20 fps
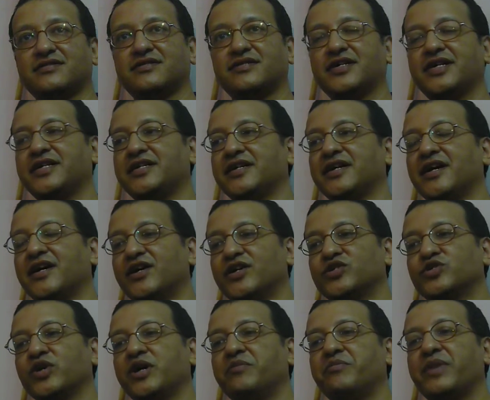Right?
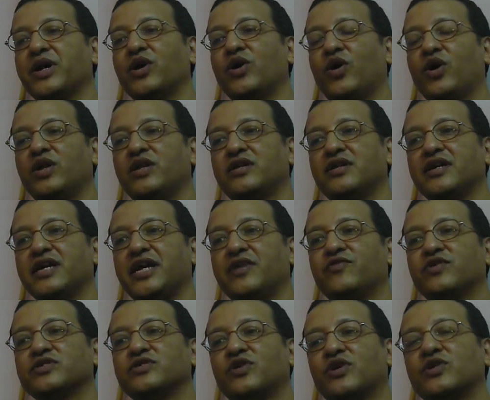So in Bengal, it
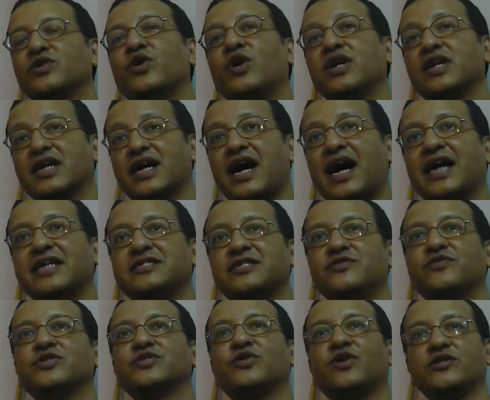was not called caste,
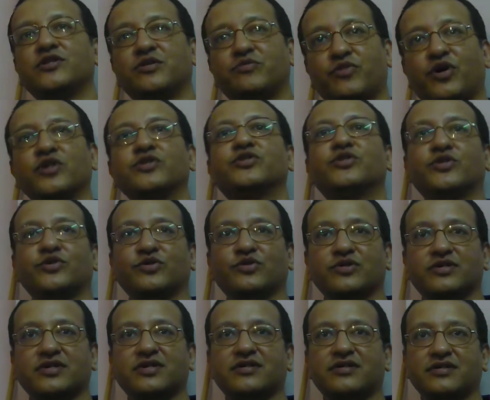it was called the Bhadralok.